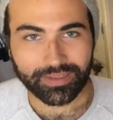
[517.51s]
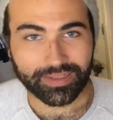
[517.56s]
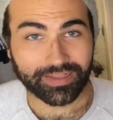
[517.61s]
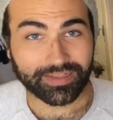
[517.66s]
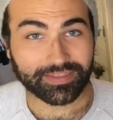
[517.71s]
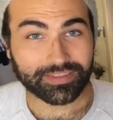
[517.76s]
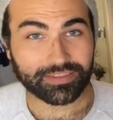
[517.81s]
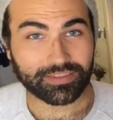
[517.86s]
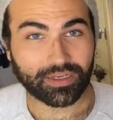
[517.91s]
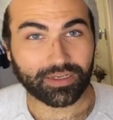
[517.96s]

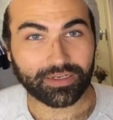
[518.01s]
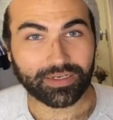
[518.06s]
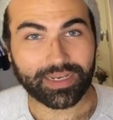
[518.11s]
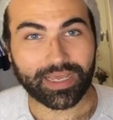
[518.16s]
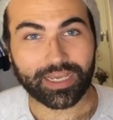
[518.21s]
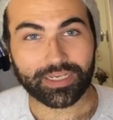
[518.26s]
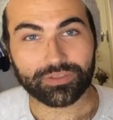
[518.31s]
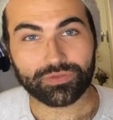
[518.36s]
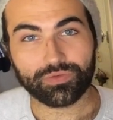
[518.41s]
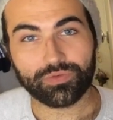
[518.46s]
It's not an
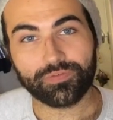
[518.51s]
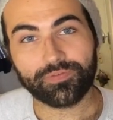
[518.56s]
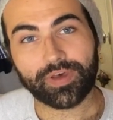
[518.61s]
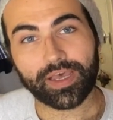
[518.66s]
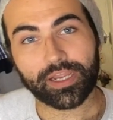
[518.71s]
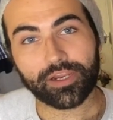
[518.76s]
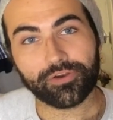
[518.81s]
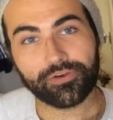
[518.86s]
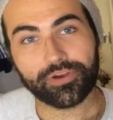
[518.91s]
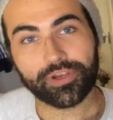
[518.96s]
actual
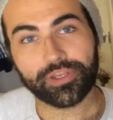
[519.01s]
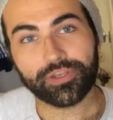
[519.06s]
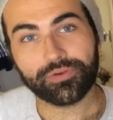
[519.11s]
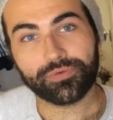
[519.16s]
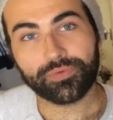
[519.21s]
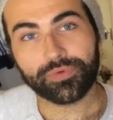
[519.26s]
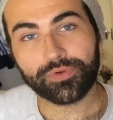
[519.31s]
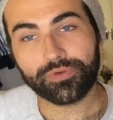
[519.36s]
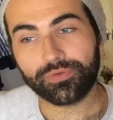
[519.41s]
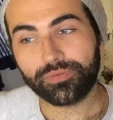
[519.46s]
fire in your
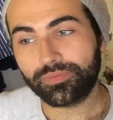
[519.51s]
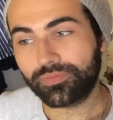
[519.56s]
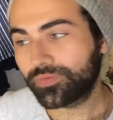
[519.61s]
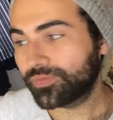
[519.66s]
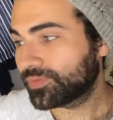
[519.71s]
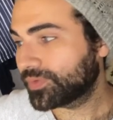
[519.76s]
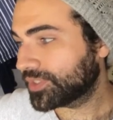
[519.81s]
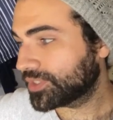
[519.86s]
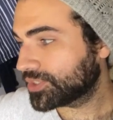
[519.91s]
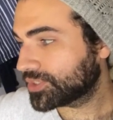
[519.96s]
room,
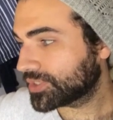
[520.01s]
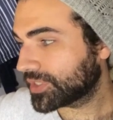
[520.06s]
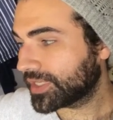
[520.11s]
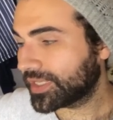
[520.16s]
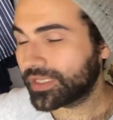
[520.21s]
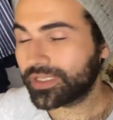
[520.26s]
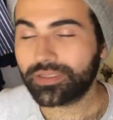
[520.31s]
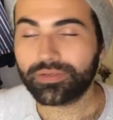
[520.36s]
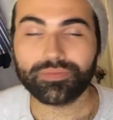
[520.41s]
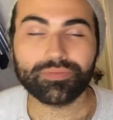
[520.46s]
which
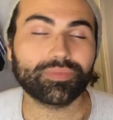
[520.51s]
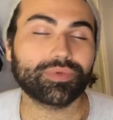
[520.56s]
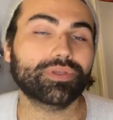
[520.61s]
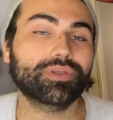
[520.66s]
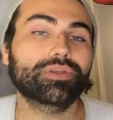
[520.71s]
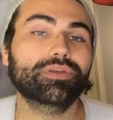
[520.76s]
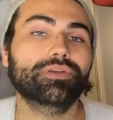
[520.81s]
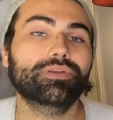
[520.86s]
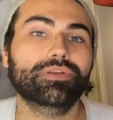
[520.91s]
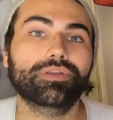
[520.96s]
can
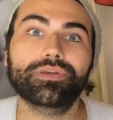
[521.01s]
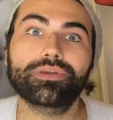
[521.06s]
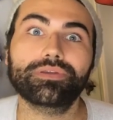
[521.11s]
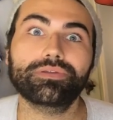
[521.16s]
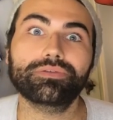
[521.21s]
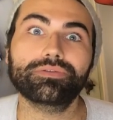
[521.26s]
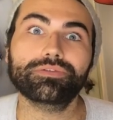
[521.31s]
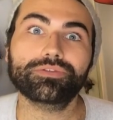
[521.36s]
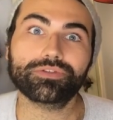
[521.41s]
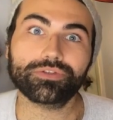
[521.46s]
be
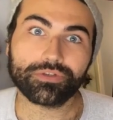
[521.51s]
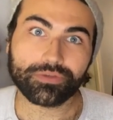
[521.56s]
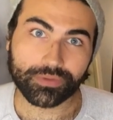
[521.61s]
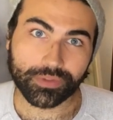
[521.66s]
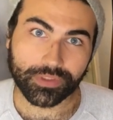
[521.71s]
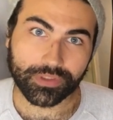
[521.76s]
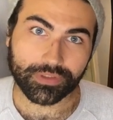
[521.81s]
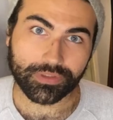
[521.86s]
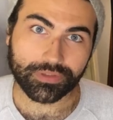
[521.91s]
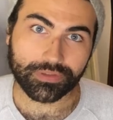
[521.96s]

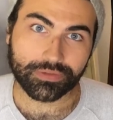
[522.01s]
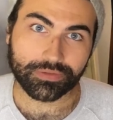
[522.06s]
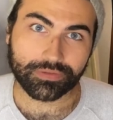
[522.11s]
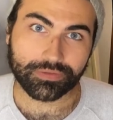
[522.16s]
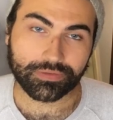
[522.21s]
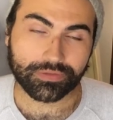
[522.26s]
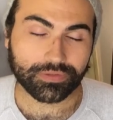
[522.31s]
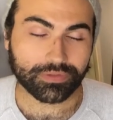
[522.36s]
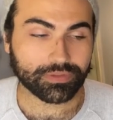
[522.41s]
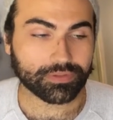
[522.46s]

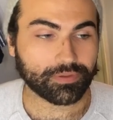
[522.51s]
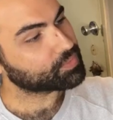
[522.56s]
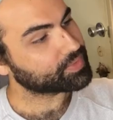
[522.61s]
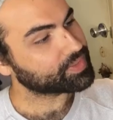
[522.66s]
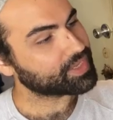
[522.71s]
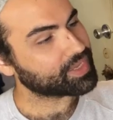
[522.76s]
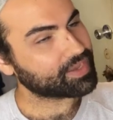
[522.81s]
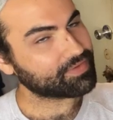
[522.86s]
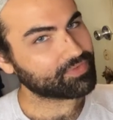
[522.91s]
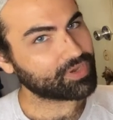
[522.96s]
dangerous. We
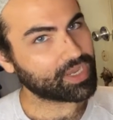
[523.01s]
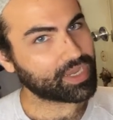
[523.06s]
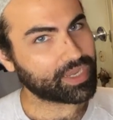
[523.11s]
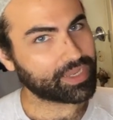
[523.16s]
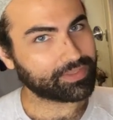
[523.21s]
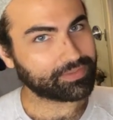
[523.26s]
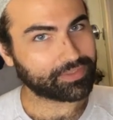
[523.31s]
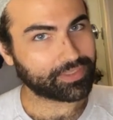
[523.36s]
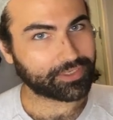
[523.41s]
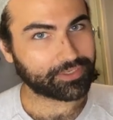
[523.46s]
have a
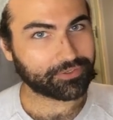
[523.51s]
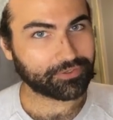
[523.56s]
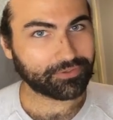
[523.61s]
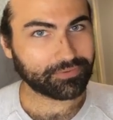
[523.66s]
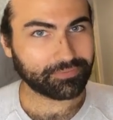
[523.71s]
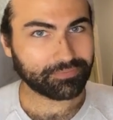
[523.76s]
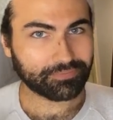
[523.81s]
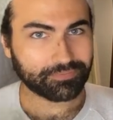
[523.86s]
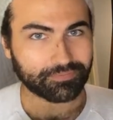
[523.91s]
highlighter.